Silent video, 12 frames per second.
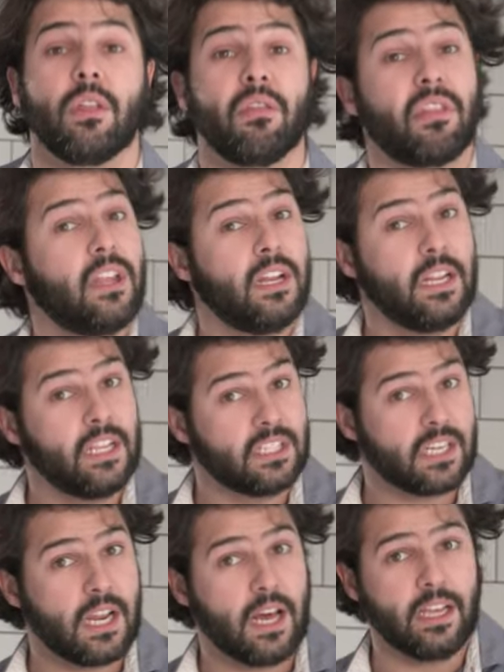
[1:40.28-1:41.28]
can thinly
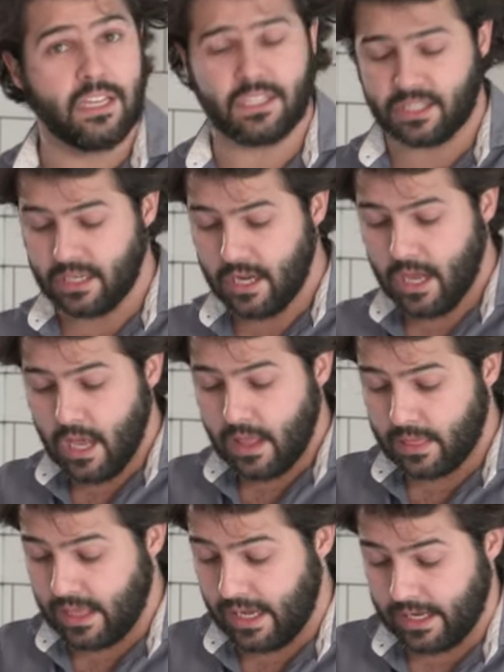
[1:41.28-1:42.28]
slice,
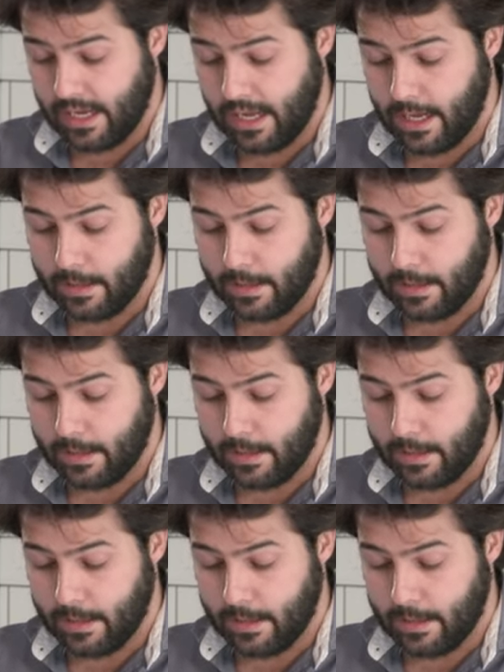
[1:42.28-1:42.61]
that